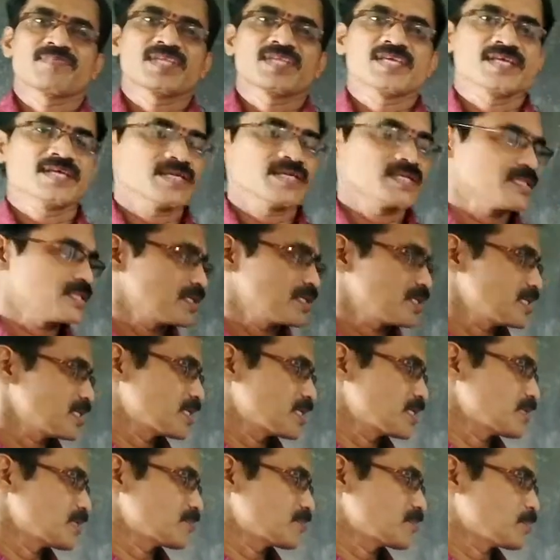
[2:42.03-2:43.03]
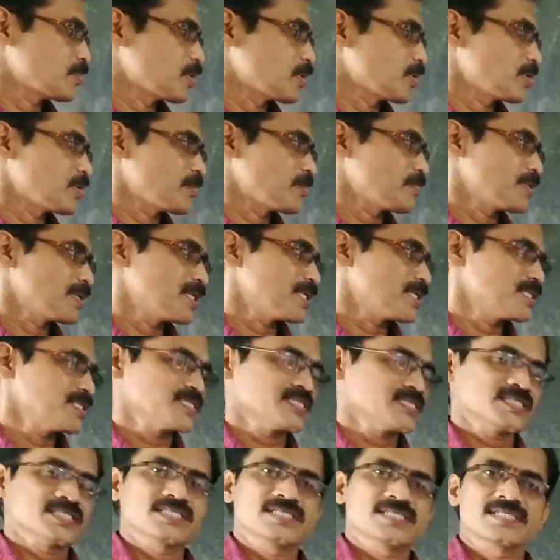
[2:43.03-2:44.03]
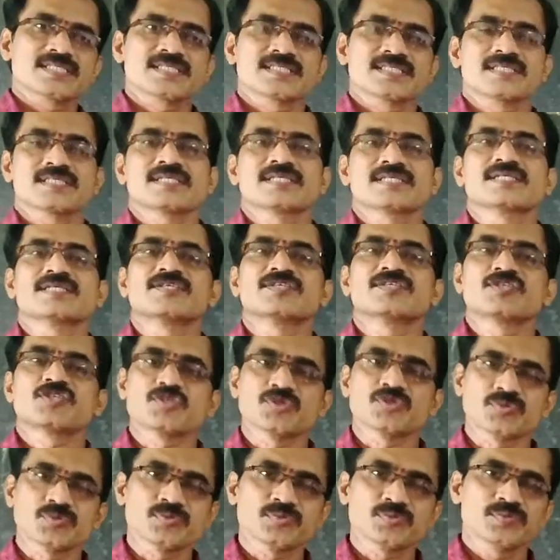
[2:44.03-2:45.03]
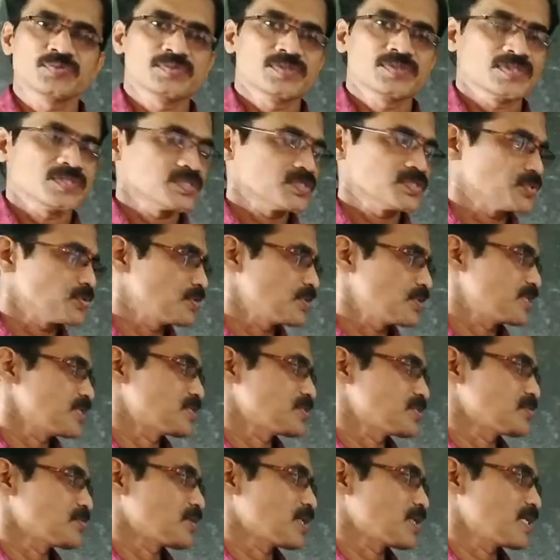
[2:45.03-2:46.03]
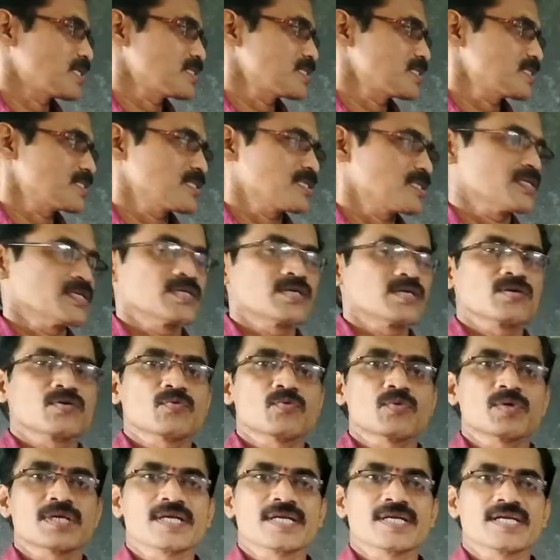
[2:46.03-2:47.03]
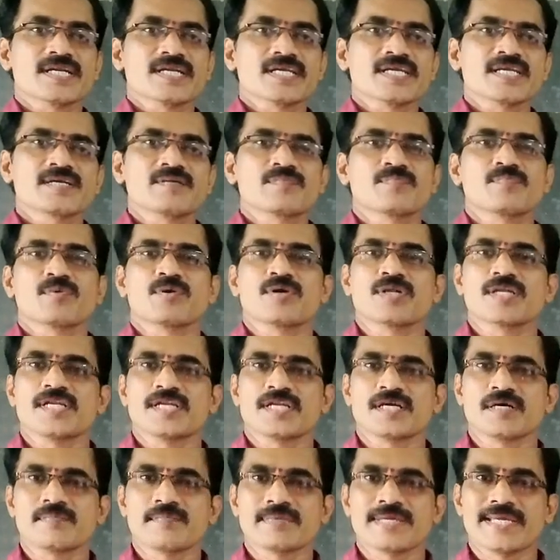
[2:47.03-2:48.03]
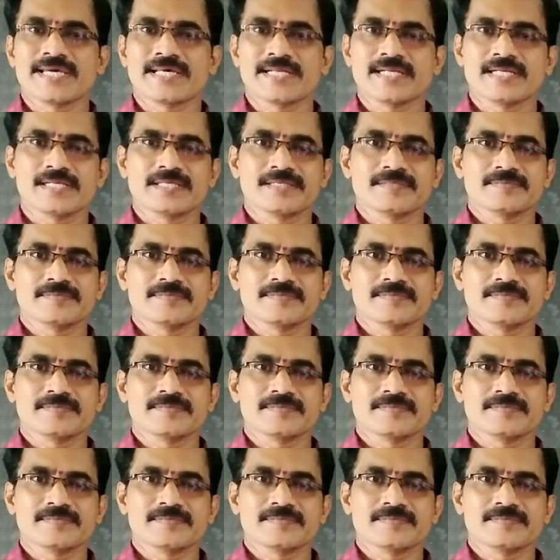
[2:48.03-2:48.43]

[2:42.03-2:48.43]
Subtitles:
Here the degree of the polynomial is 2, so it is known as quadratic polynomial.